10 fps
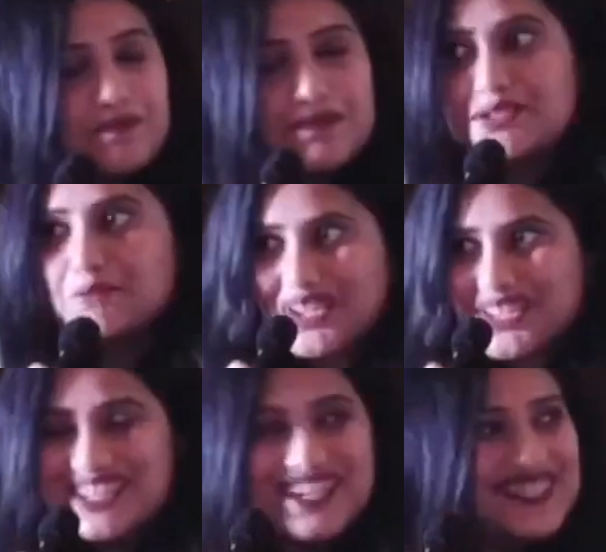Mr.
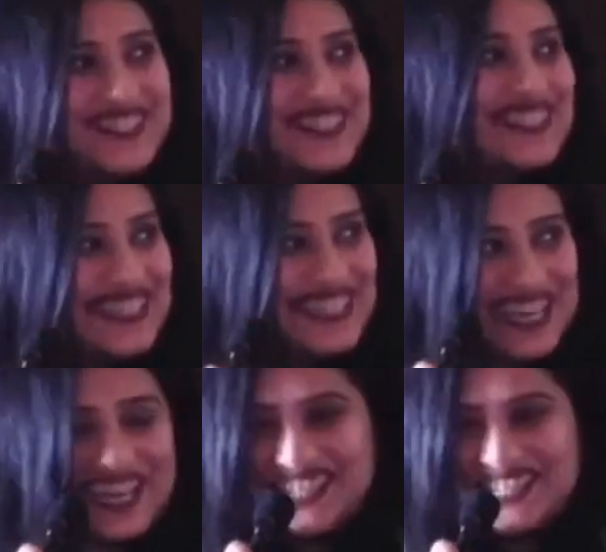President, D.K.
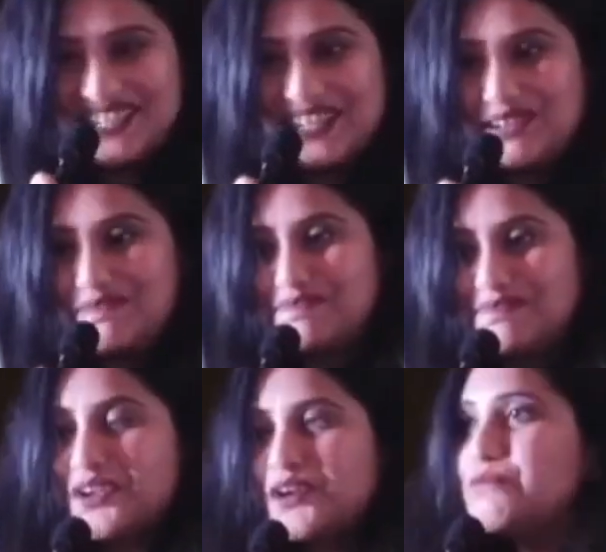Gandhi, sir.
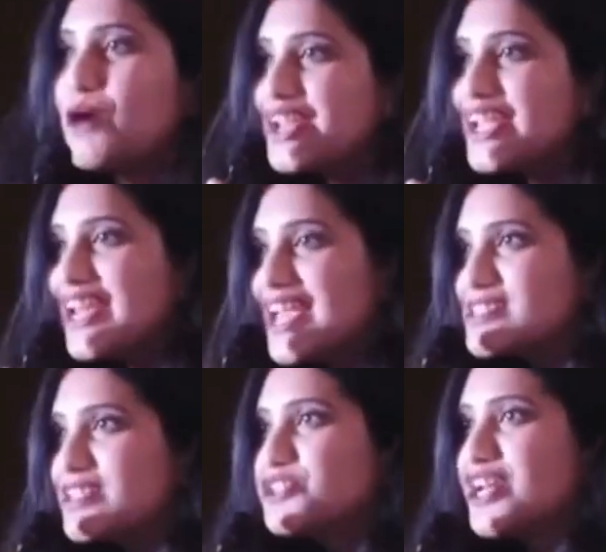Good morning, ladies and